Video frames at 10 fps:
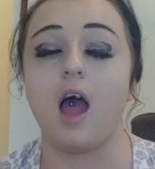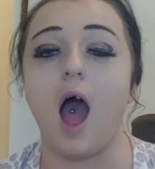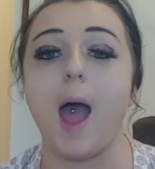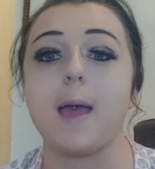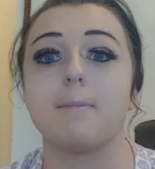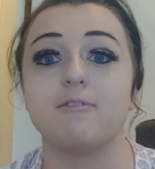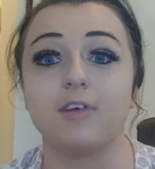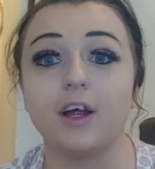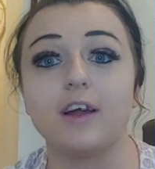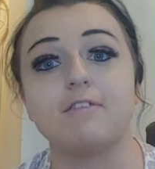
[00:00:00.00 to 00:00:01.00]
am
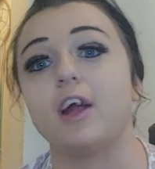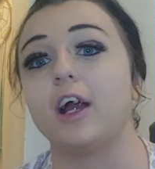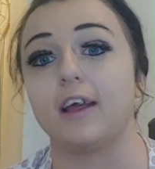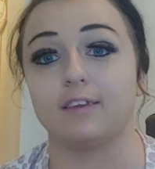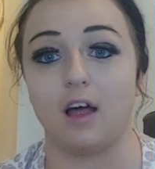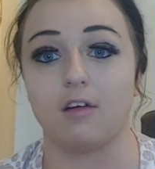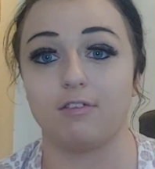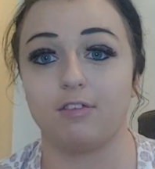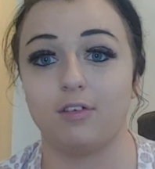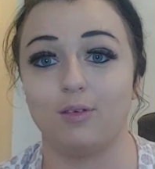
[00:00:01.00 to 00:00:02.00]
very, very in love
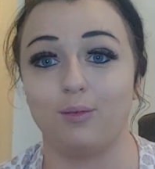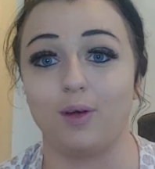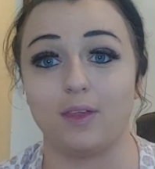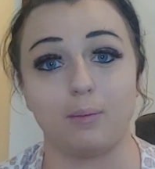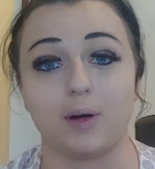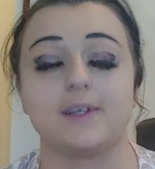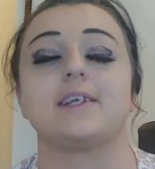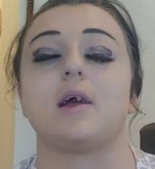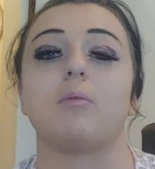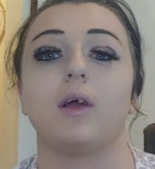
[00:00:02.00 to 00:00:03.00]
with the
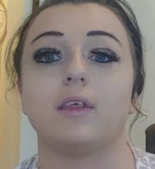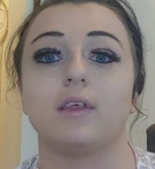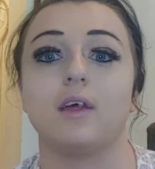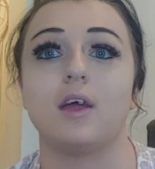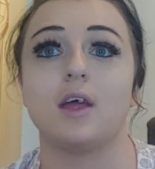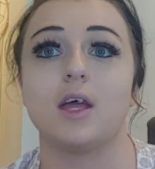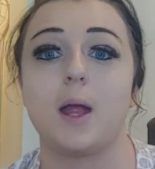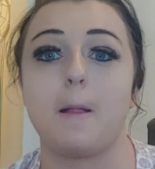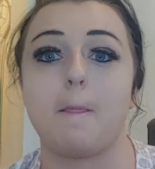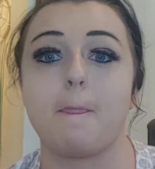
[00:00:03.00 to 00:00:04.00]
person I'm with.
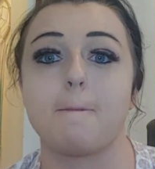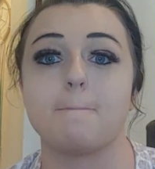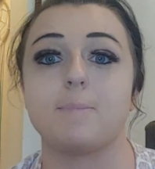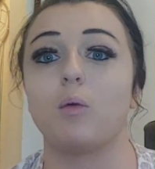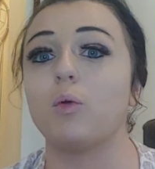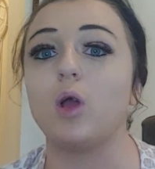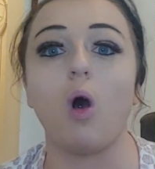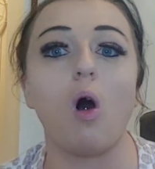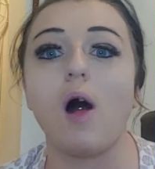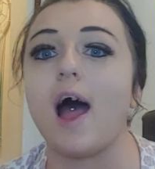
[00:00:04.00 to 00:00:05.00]
But we
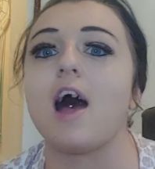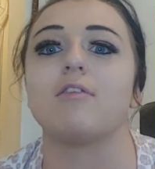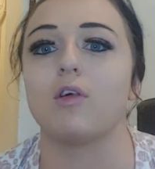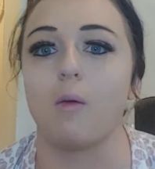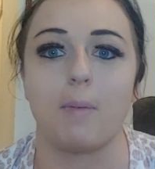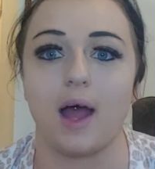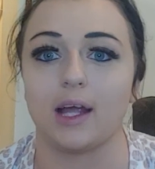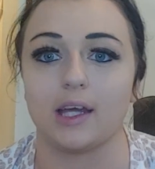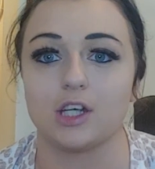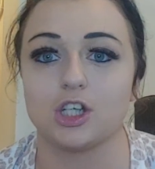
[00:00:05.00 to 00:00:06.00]
all have our own
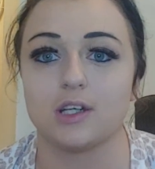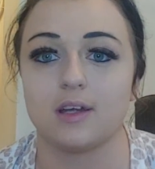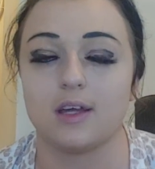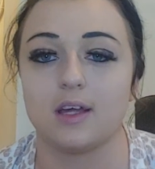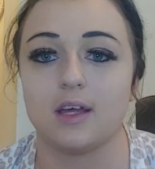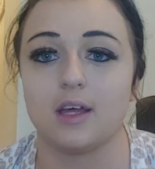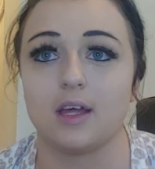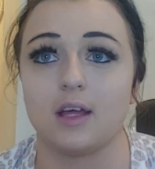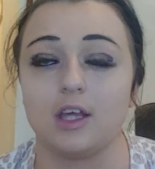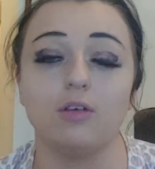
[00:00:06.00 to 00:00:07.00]
baggage.
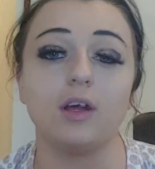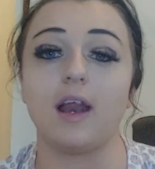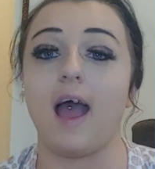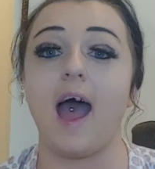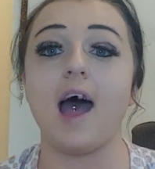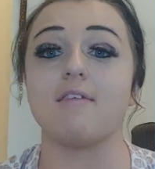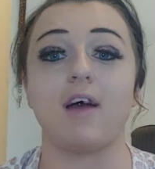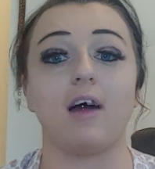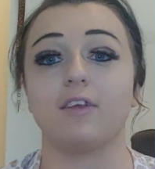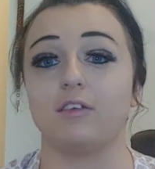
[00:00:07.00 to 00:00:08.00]
You can have a
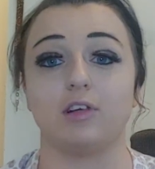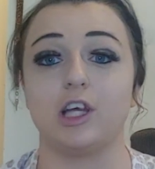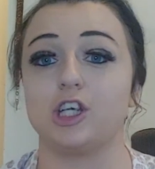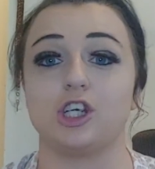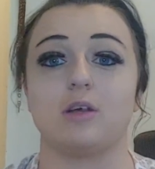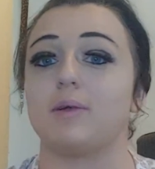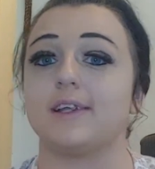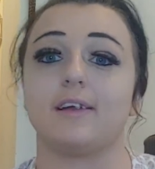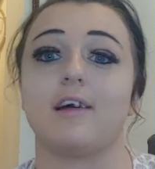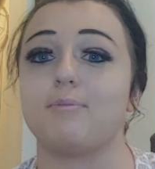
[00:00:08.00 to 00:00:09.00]
healthy relationship and
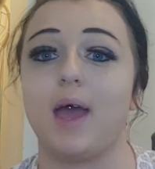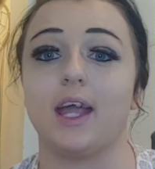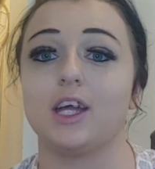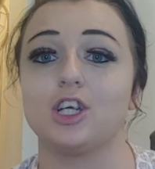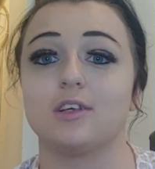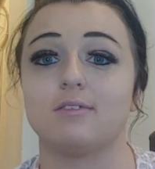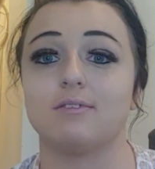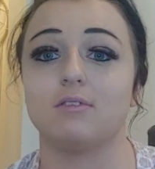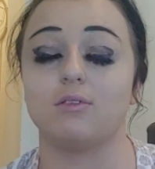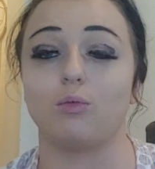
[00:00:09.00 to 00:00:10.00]
still have baggage,
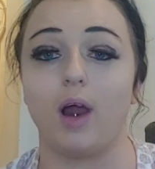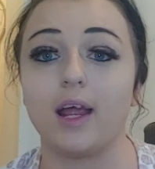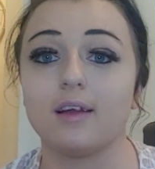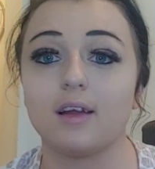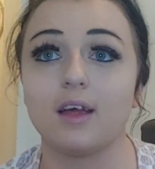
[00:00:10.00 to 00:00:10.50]
right?